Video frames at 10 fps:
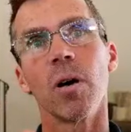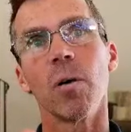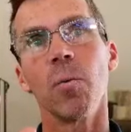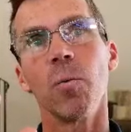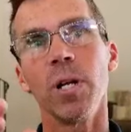
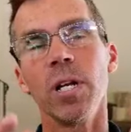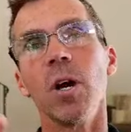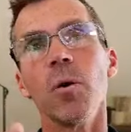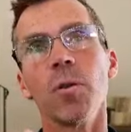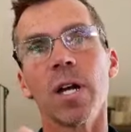we
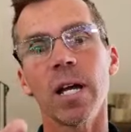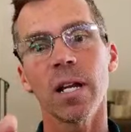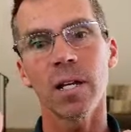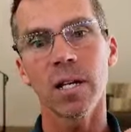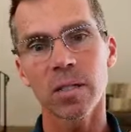know
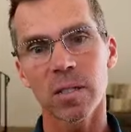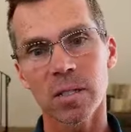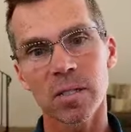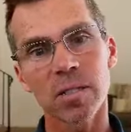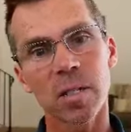that
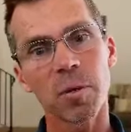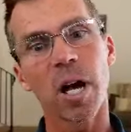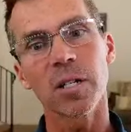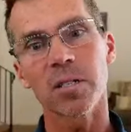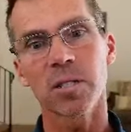
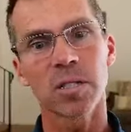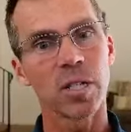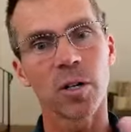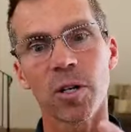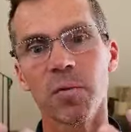subconsciously
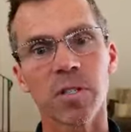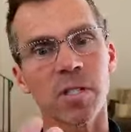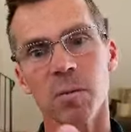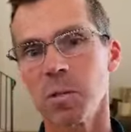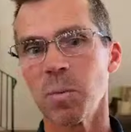our nervous
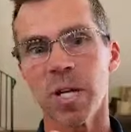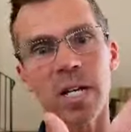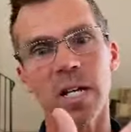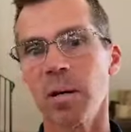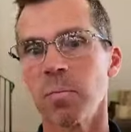system is
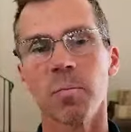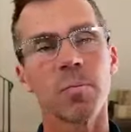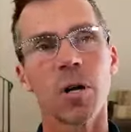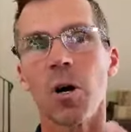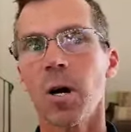picking up
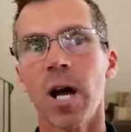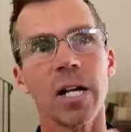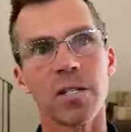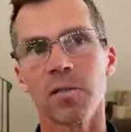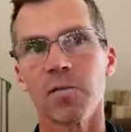all
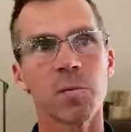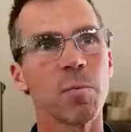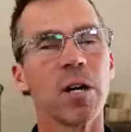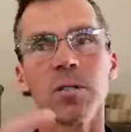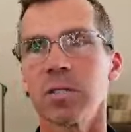kinds of
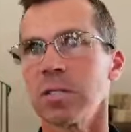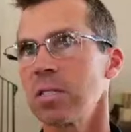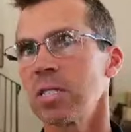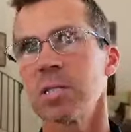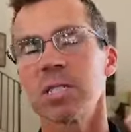smells and
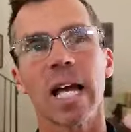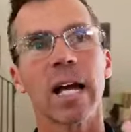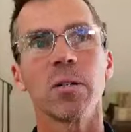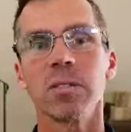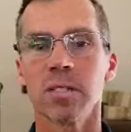
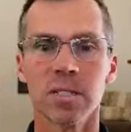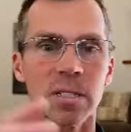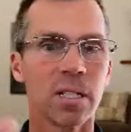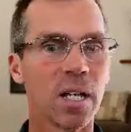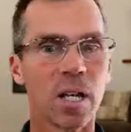sounds
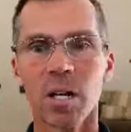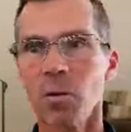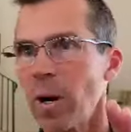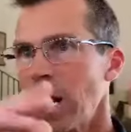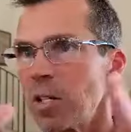and
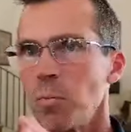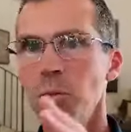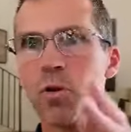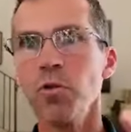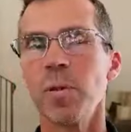random
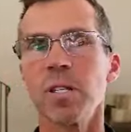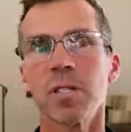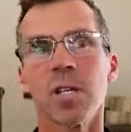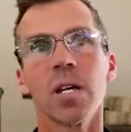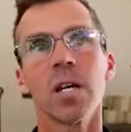
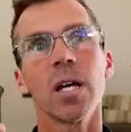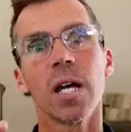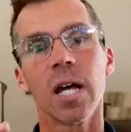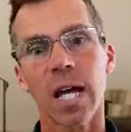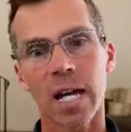movements.
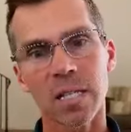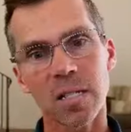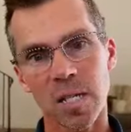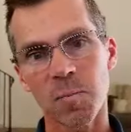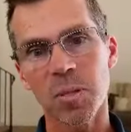And at the
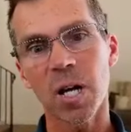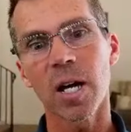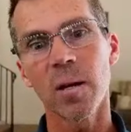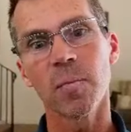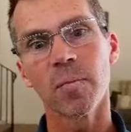same
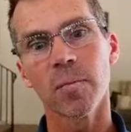time,